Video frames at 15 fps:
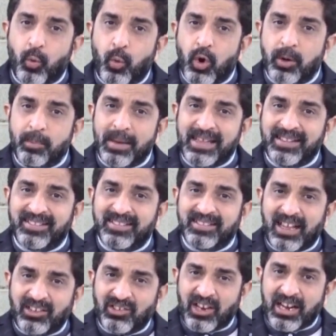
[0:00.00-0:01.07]
would be
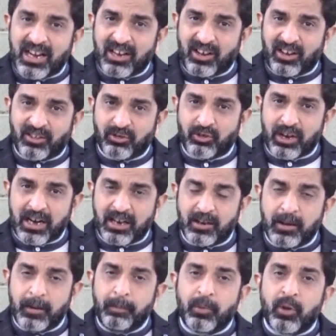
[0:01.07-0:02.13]
such an interest
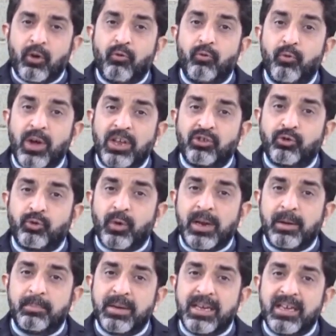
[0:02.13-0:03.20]
rate which
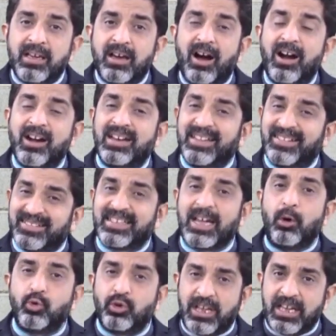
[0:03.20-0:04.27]
will be a
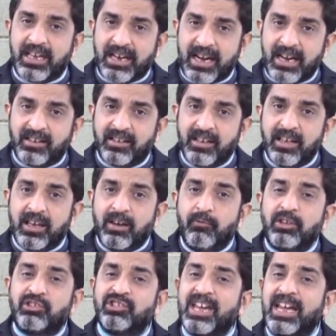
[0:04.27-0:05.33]
discounting rate
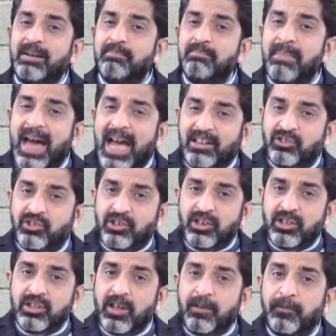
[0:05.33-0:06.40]
which can match
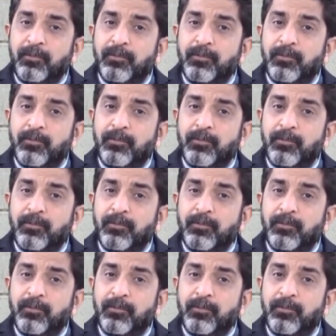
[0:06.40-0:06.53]
the